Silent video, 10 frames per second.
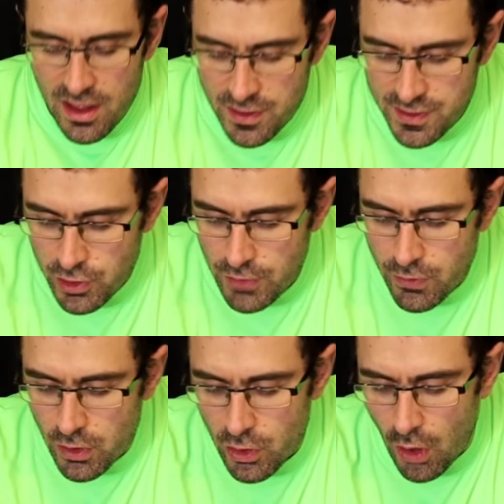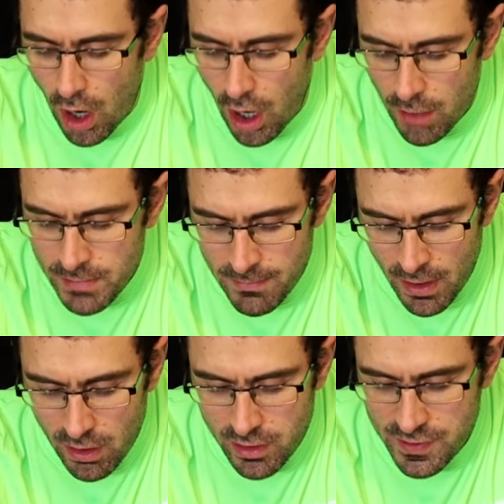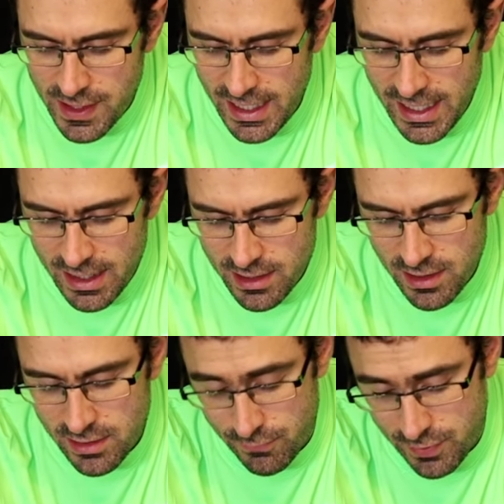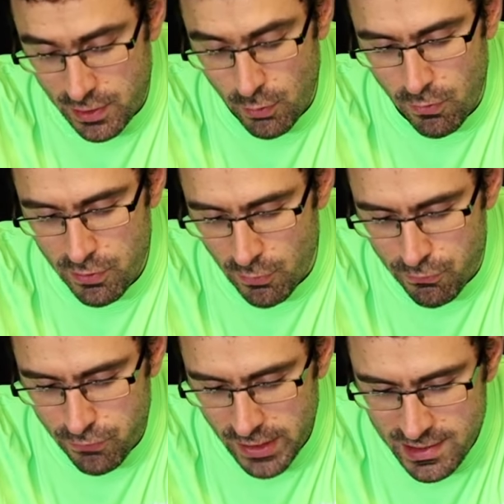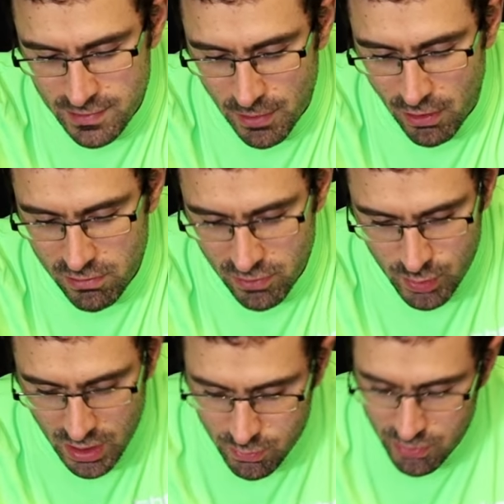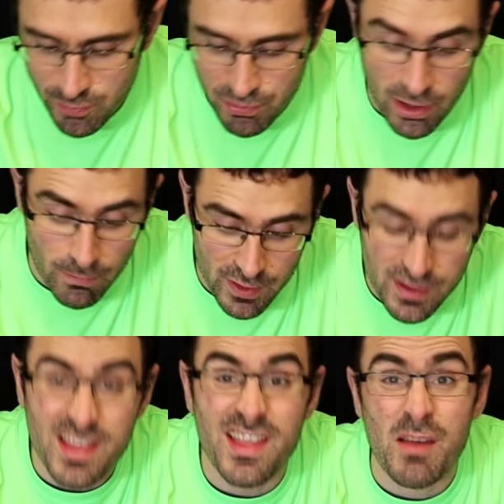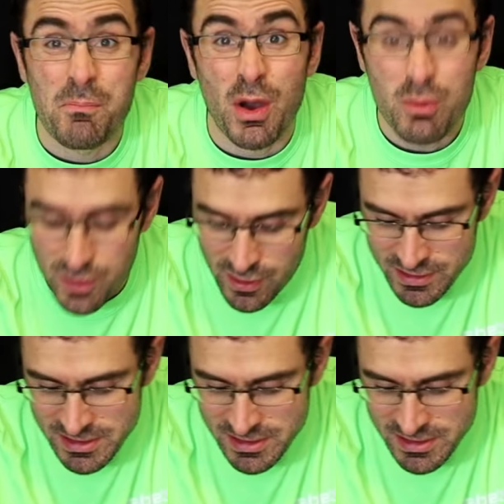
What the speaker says: So you've got your army markers here, and obviously your fleet marker as well, which is pretty obvious because it's a boat.